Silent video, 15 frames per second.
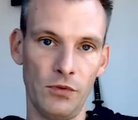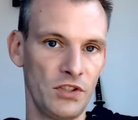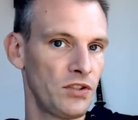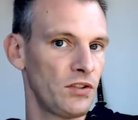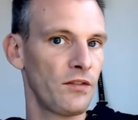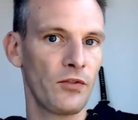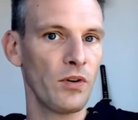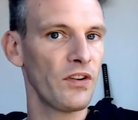which
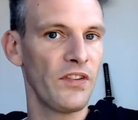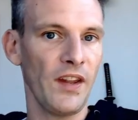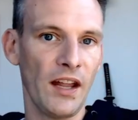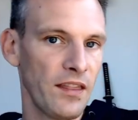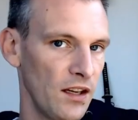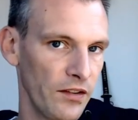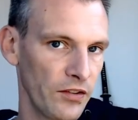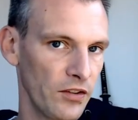of course that
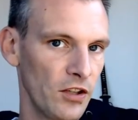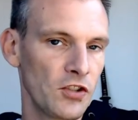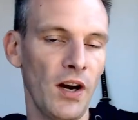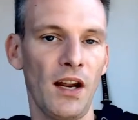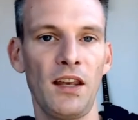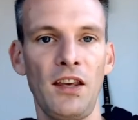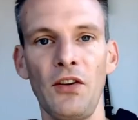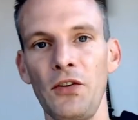thing's going to try
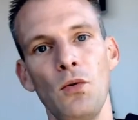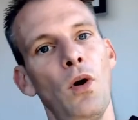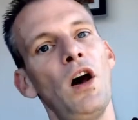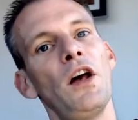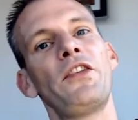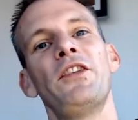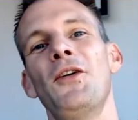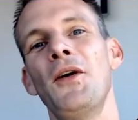to kill you
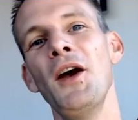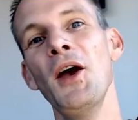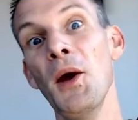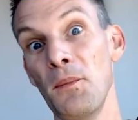also,